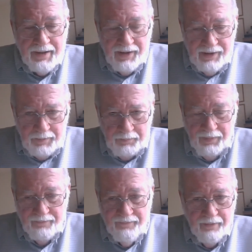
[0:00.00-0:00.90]
I
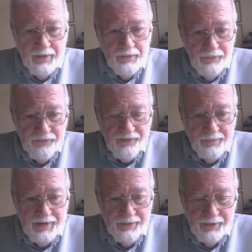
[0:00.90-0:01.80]
keep very close
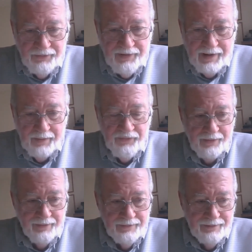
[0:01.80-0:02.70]
to me at all
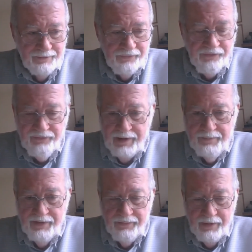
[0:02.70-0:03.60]
times a little
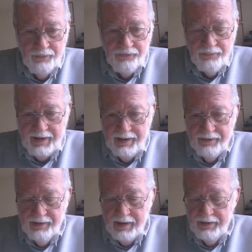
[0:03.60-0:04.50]
statement that was
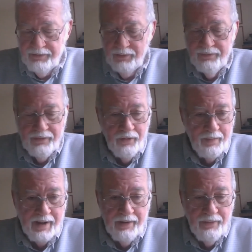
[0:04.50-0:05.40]
made. I don't
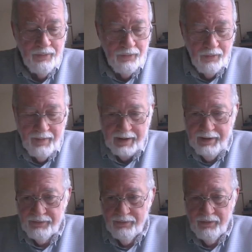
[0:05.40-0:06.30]
know by whom
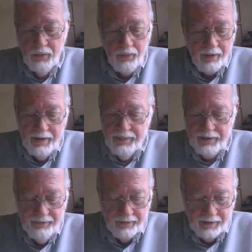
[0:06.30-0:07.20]
and I don't know where I
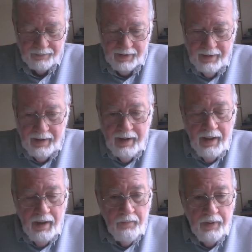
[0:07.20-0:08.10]
picked it up,
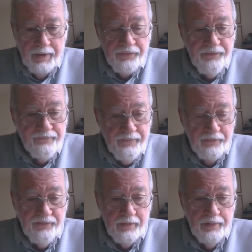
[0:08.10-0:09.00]
but it's
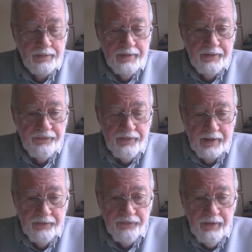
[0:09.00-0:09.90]
very simple. It
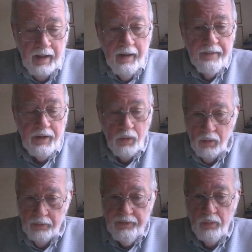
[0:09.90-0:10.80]
says, the
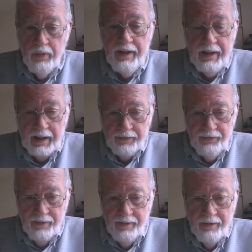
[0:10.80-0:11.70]
older we
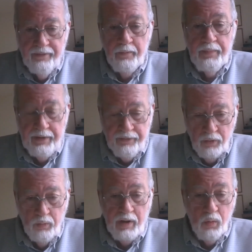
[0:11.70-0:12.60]
get, the
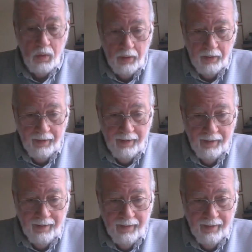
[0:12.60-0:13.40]
better we were.